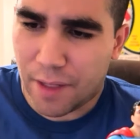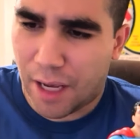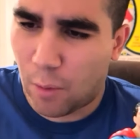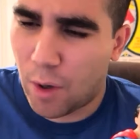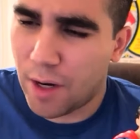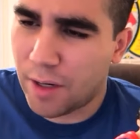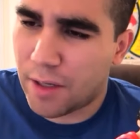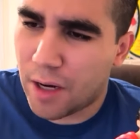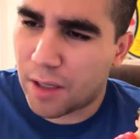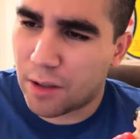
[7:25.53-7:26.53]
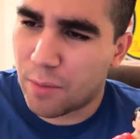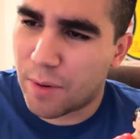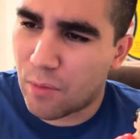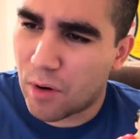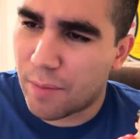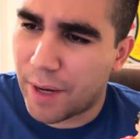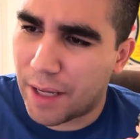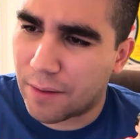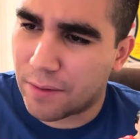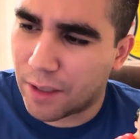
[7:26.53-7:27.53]
I wanted to talk a little bit more
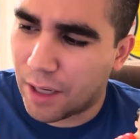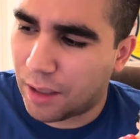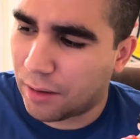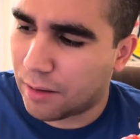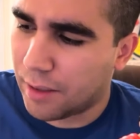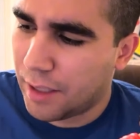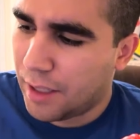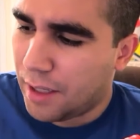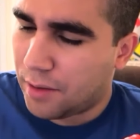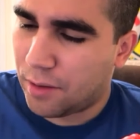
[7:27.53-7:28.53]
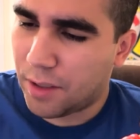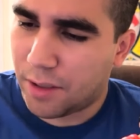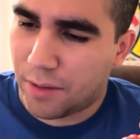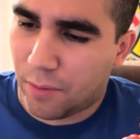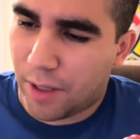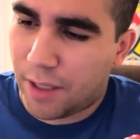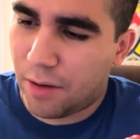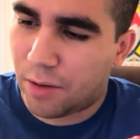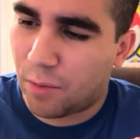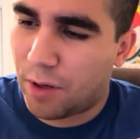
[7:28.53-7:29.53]
about the color so this right
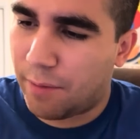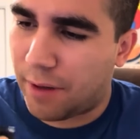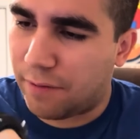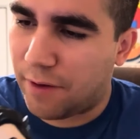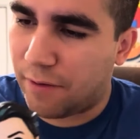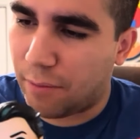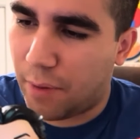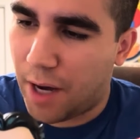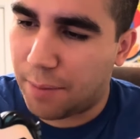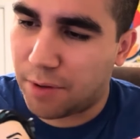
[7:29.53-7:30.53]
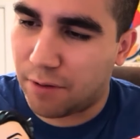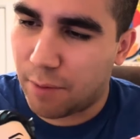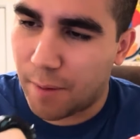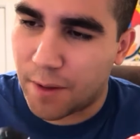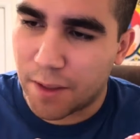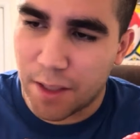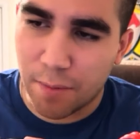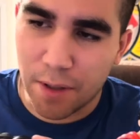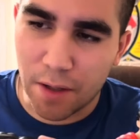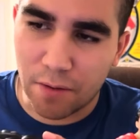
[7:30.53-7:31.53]
here is one of my favorite pops. You've probably seen
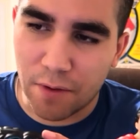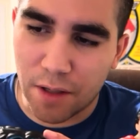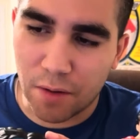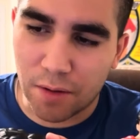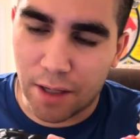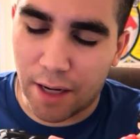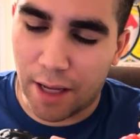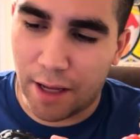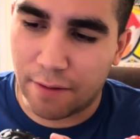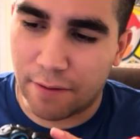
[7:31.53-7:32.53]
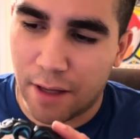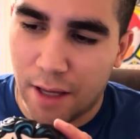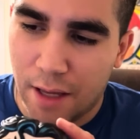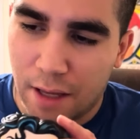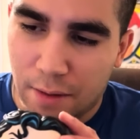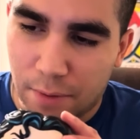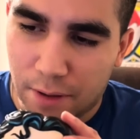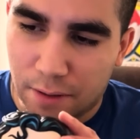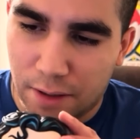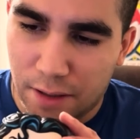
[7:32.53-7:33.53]
them in other videos that I have,
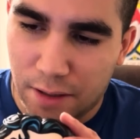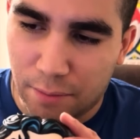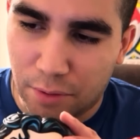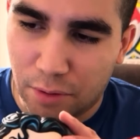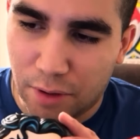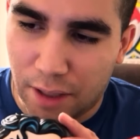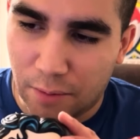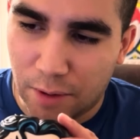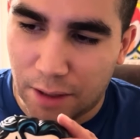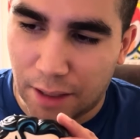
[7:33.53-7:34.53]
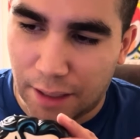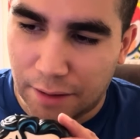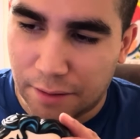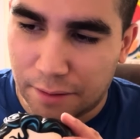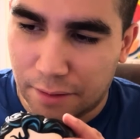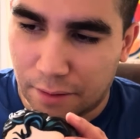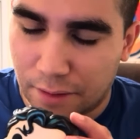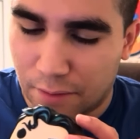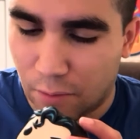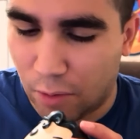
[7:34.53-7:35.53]
but this is a blue that I really like. You know,
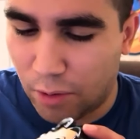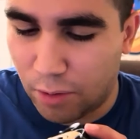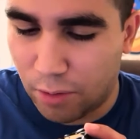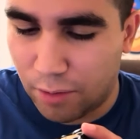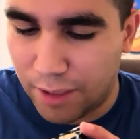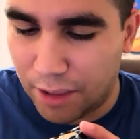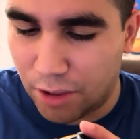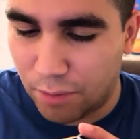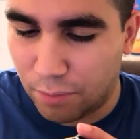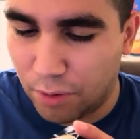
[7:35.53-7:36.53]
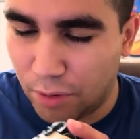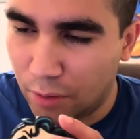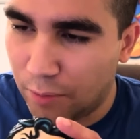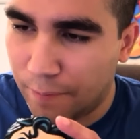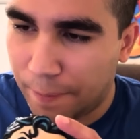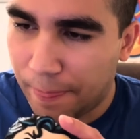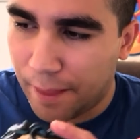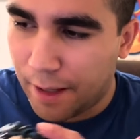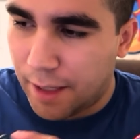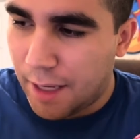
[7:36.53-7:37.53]
this royal-ish blue.
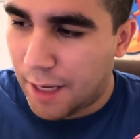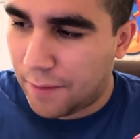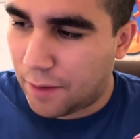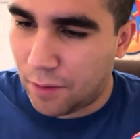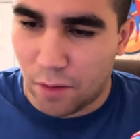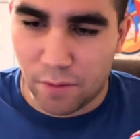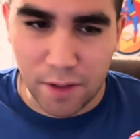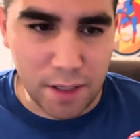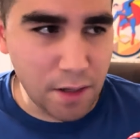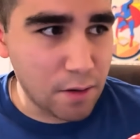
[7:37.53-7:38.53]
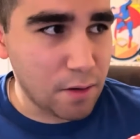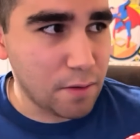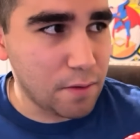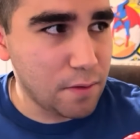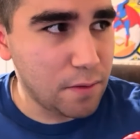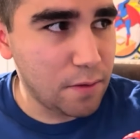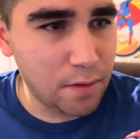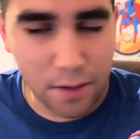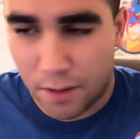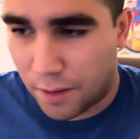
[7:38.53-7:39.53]
And then over here,
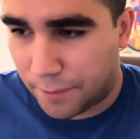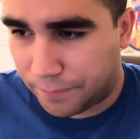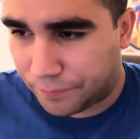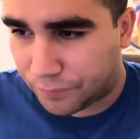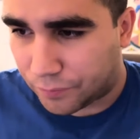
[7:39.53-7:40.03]
the